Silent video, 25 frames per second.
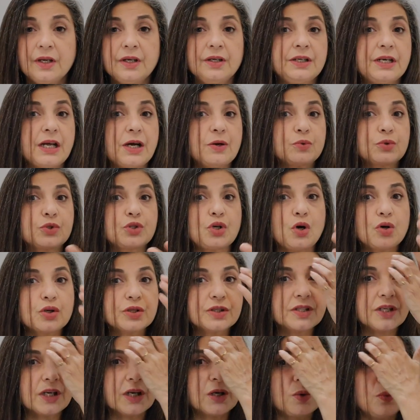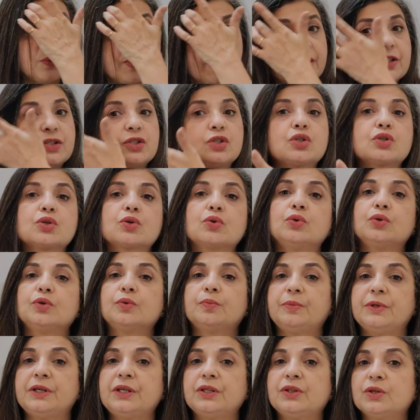Now, toxic waste could
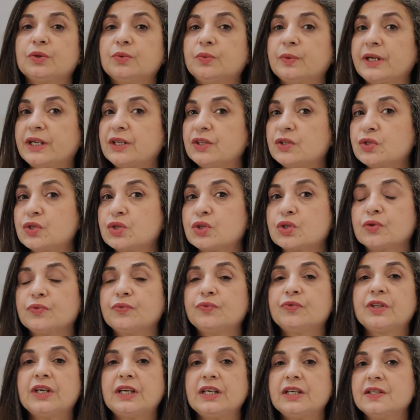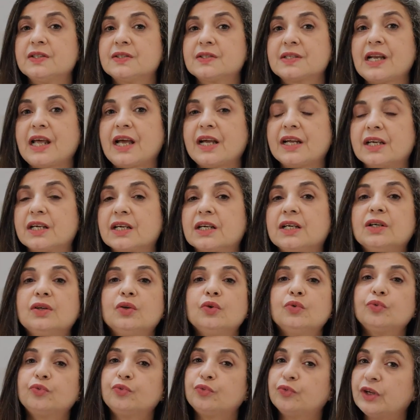be the waste of things like
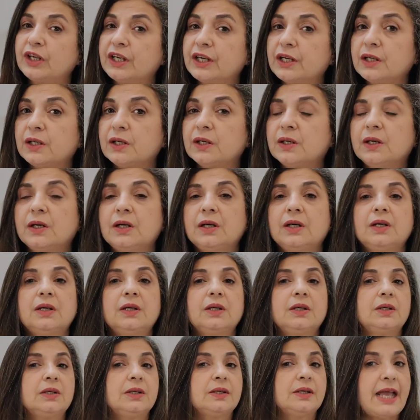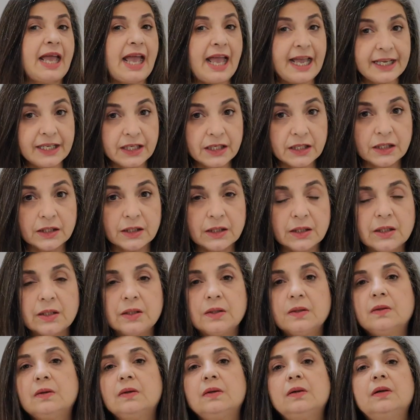fear, anger,
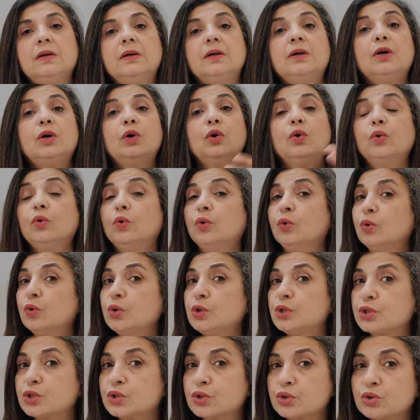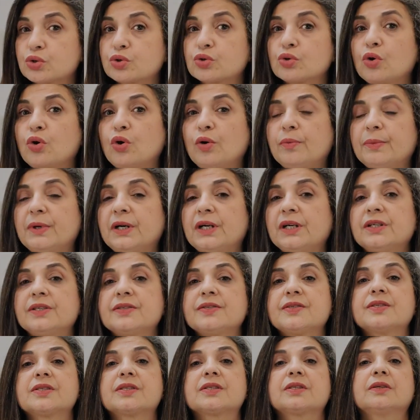old
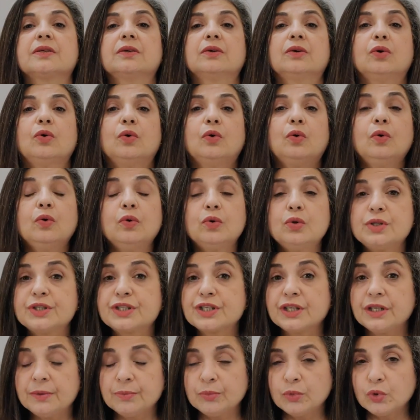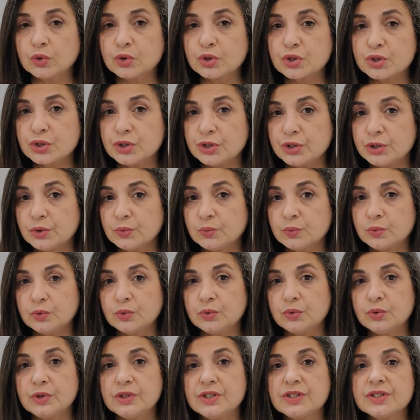traumas, old emotional
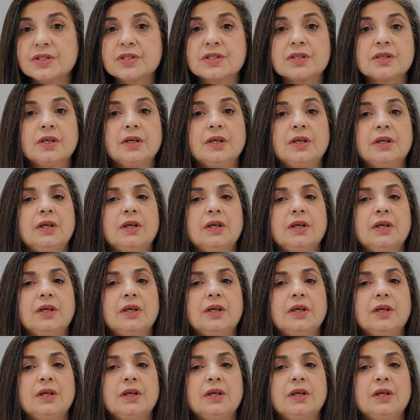wounds.